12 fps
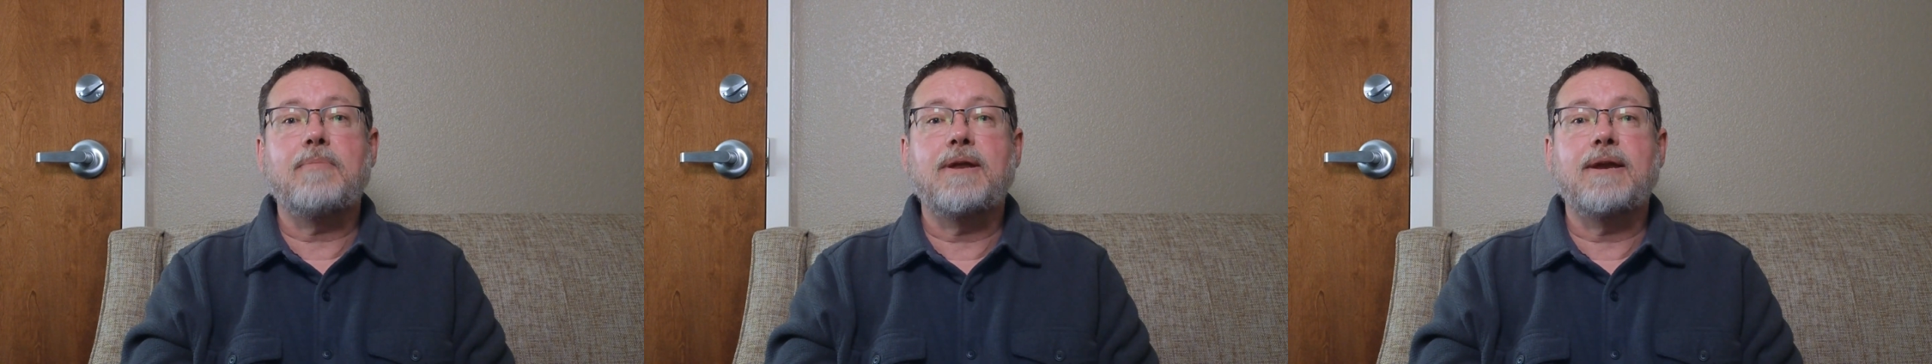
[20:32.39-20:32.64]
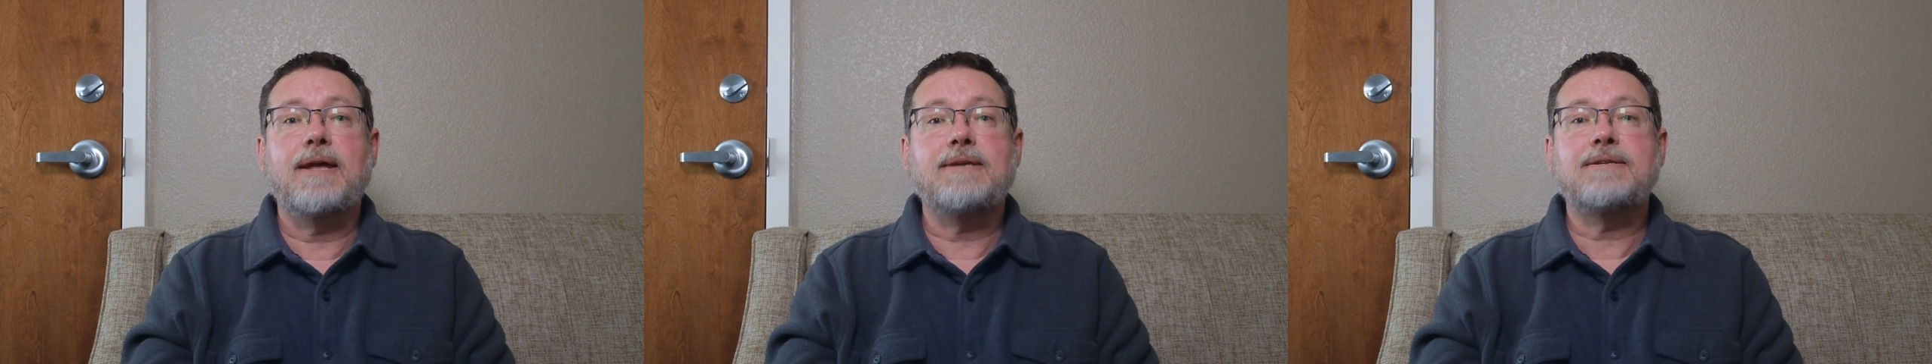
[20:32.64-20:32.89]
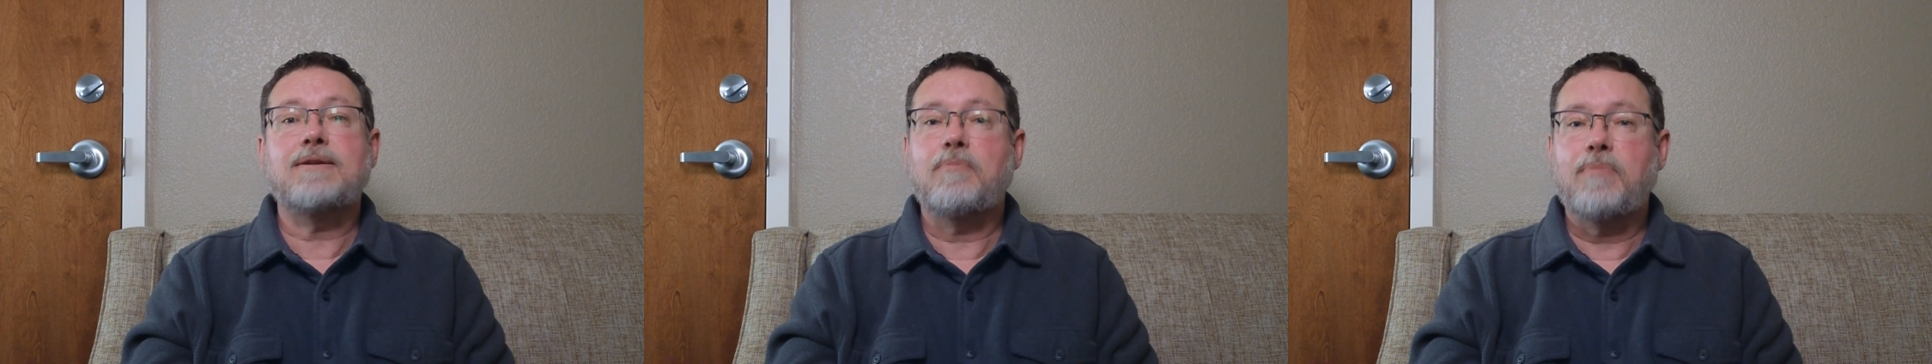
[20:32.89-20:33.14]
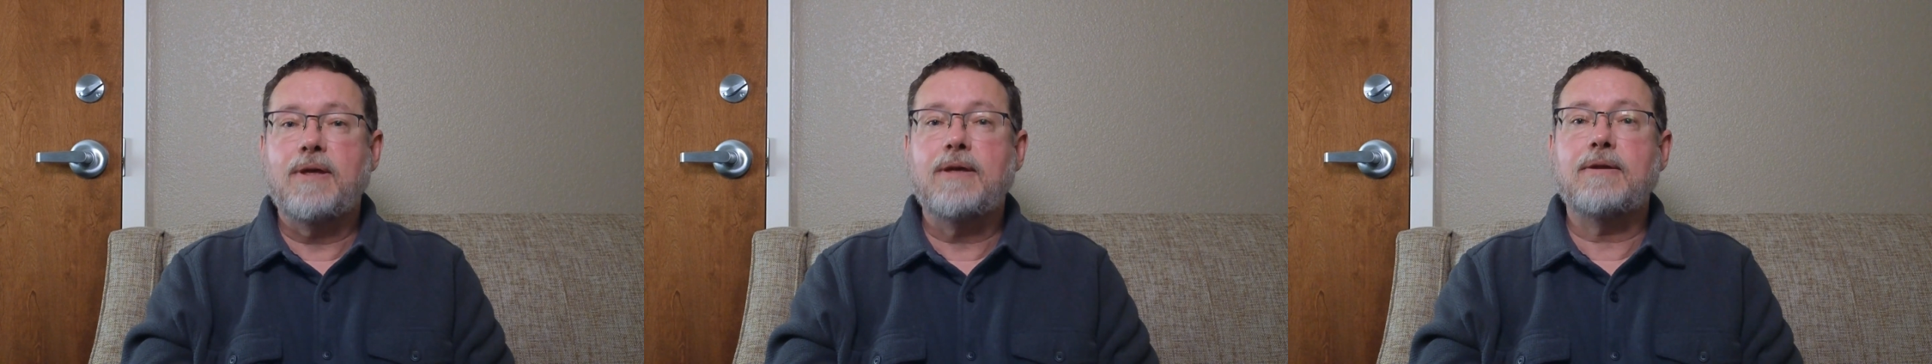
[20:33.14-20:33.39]
but as an
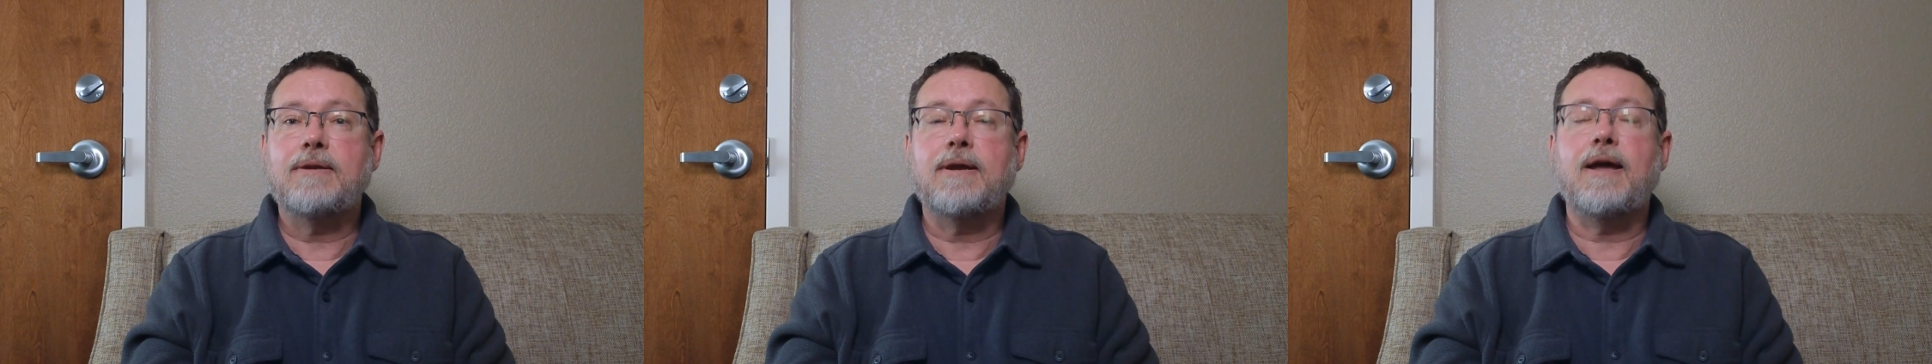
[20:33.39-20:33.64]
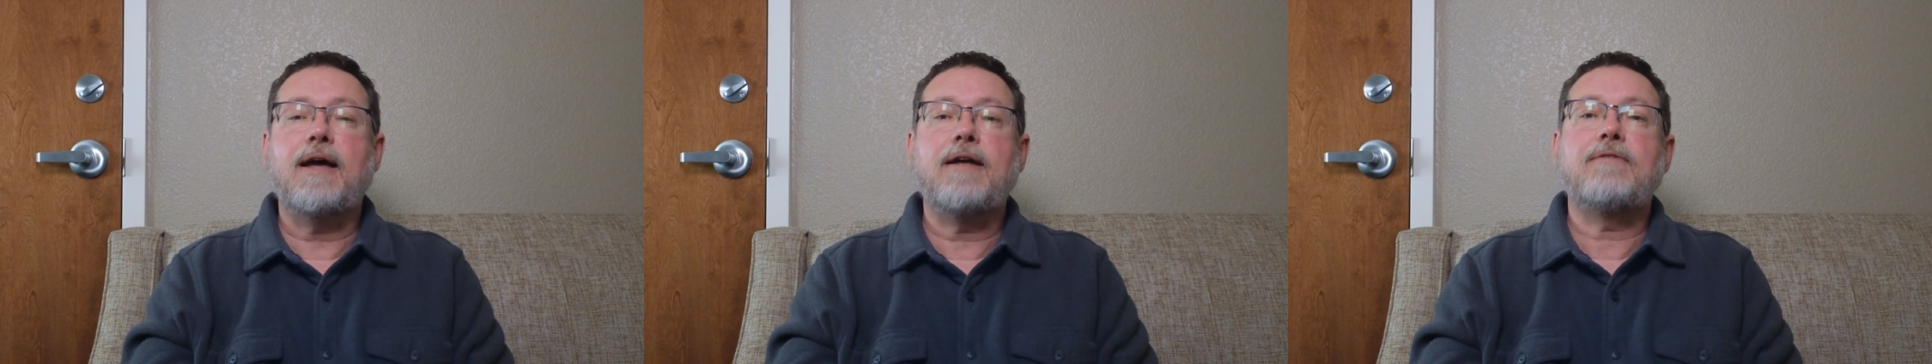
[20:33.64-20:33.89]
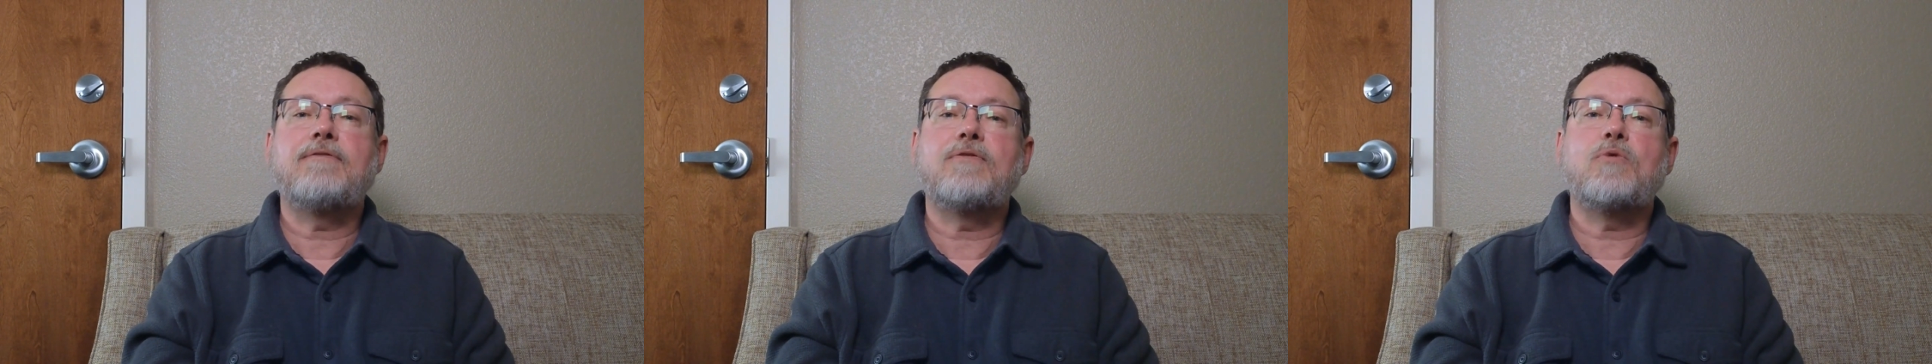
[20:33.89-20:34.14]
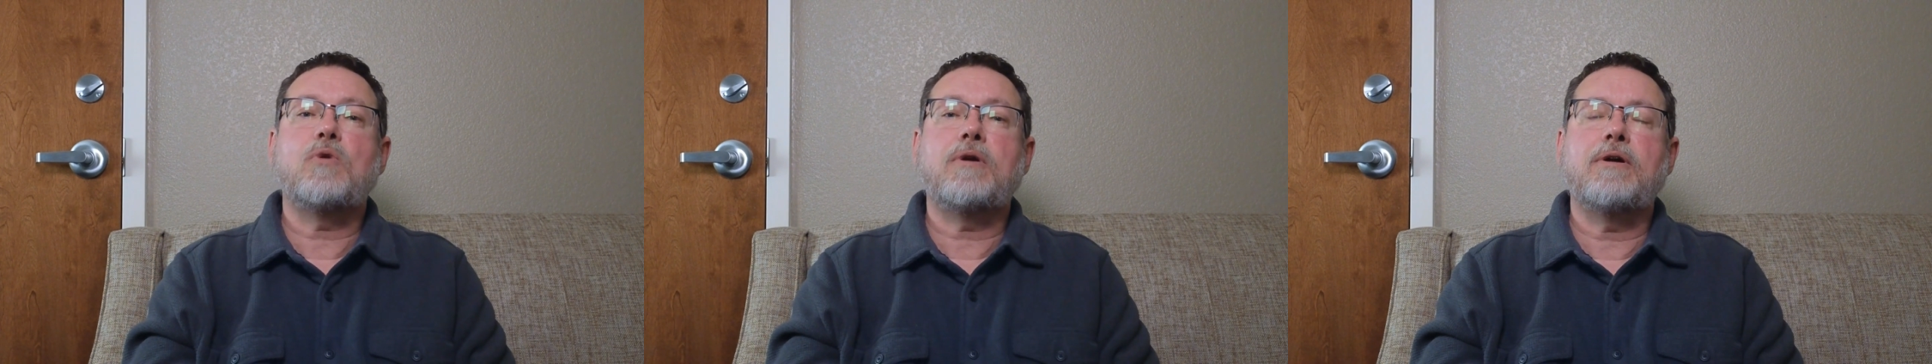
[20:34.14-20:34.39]
appeal to God
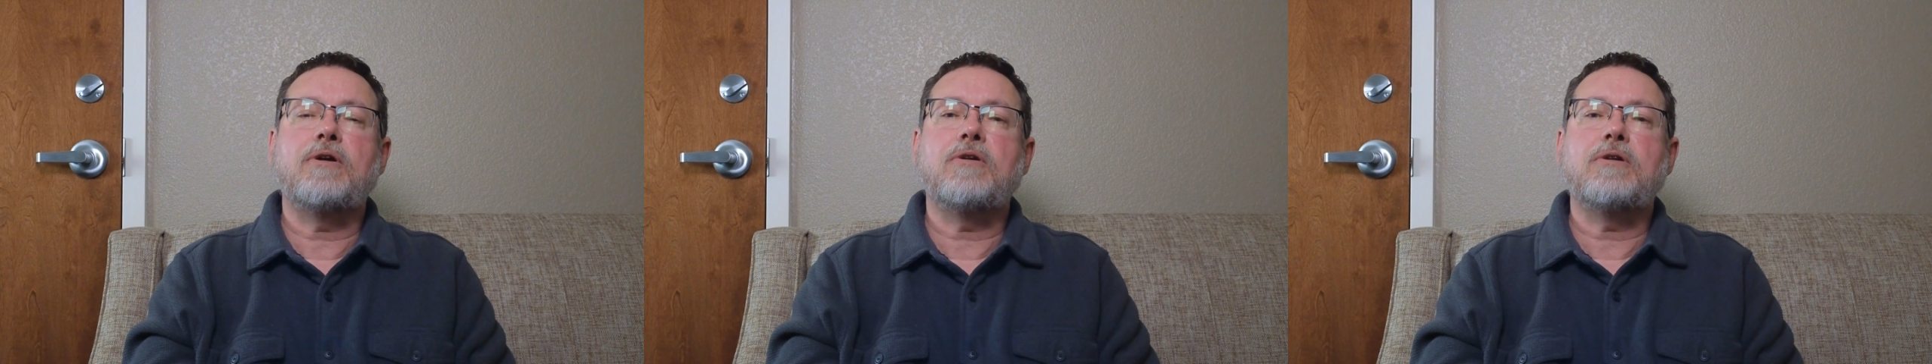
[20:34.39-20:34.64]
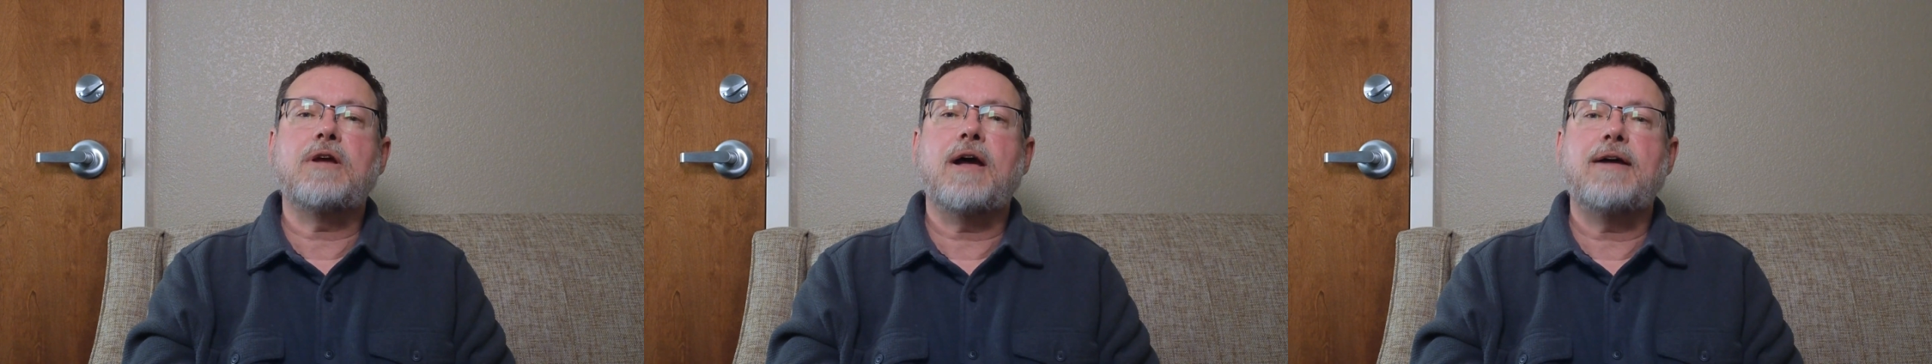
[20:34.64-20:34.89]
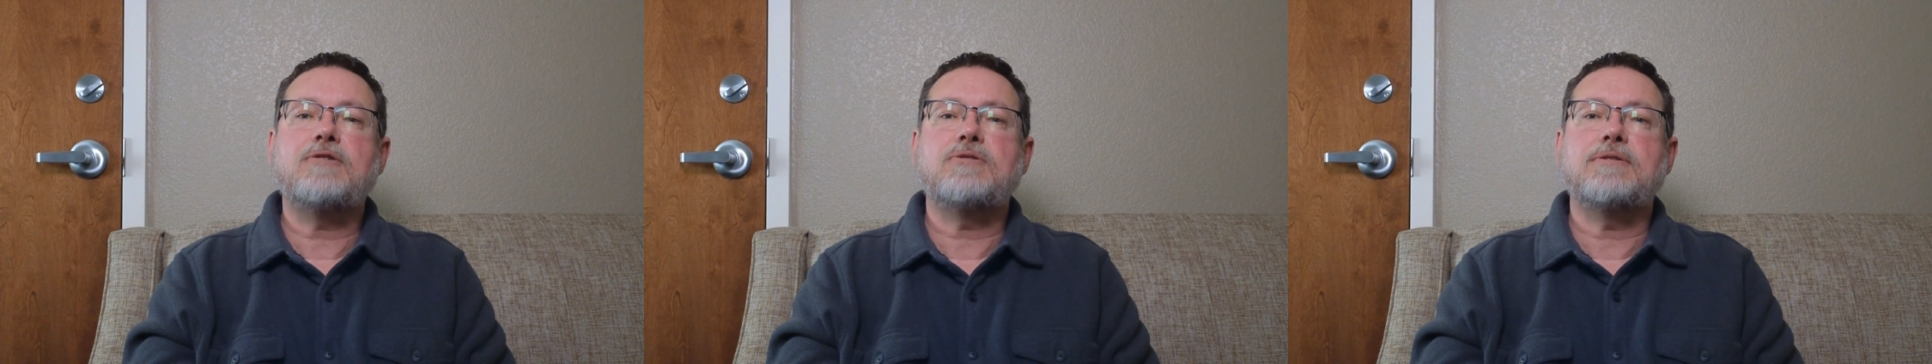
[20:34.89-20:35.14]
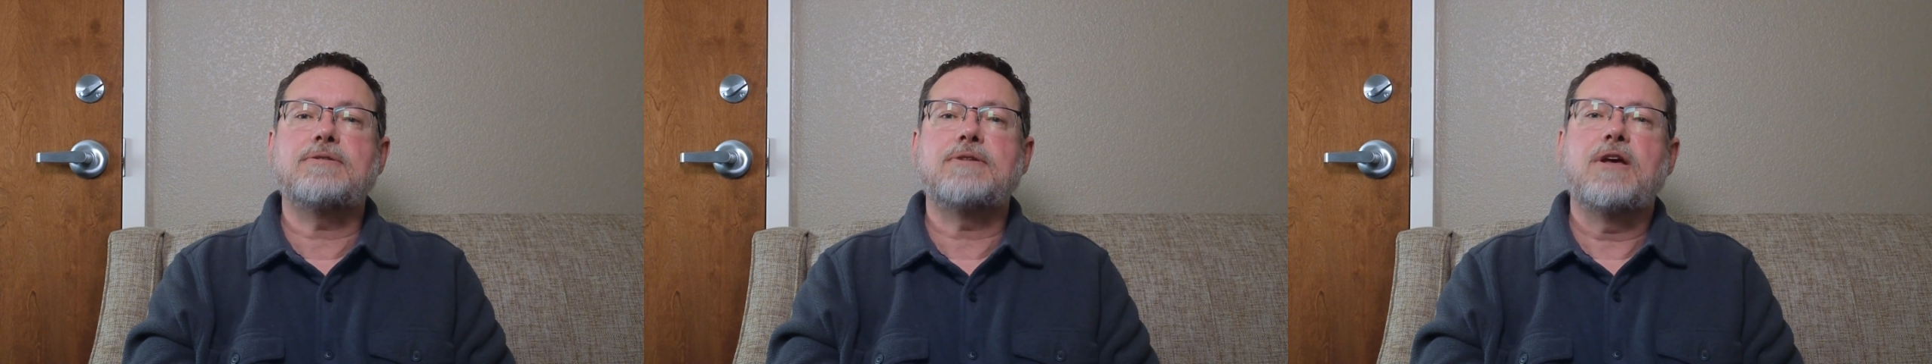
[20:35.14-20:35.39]
for a good
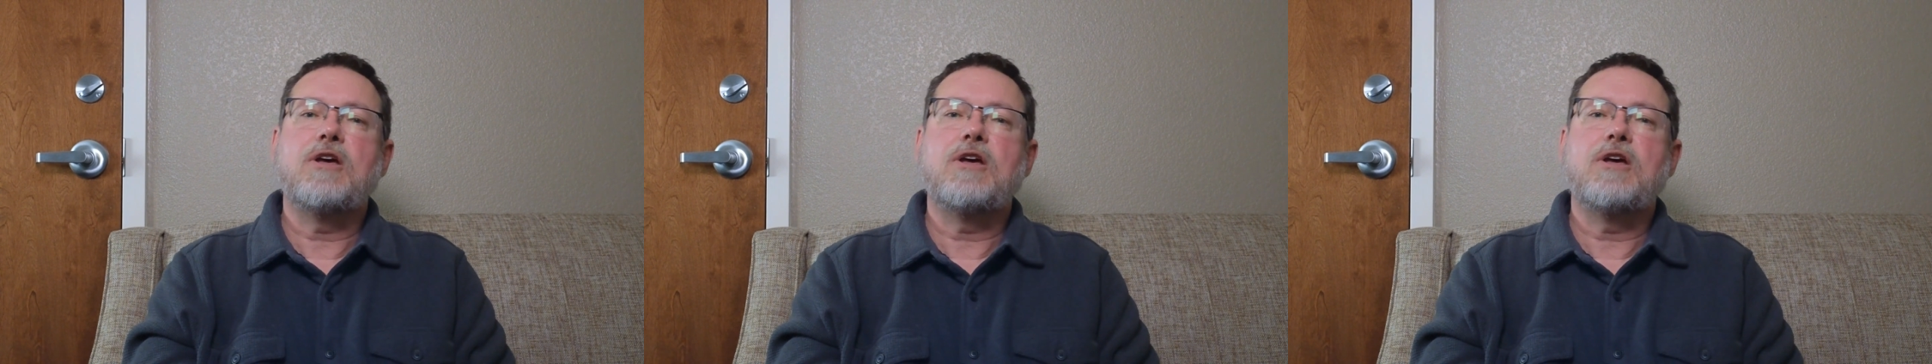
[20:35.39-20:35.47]
conscience,